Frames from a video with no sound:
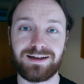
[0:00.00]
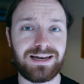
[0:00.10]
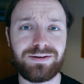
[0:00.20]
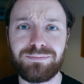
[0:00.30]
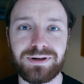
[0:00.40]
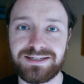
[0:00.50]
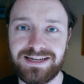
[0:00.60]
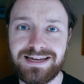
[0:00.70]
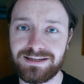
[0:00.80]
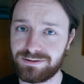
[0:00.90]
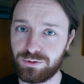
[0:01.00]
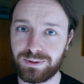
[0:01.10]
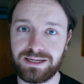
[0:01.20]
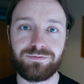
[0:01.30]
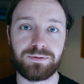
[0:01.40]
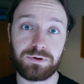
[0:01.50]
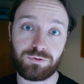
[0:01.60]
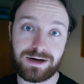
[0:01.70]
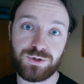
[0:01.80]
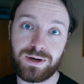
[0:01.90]
11 plus years normally from
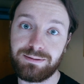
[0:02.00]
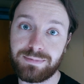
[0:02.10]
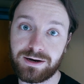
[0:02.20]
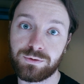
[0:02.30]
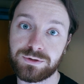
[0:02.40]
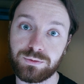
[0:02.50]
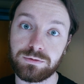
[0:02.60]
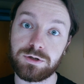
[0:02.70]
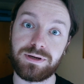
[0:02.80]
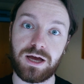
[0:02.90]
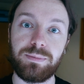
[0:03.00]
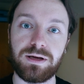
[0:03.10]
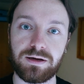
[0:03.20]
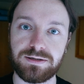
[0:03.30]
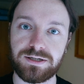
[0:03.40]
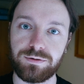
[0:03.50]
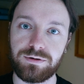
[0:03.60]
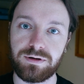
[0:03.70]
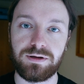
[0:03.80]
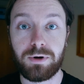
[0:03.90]
graduating medical school to becoming a consultant.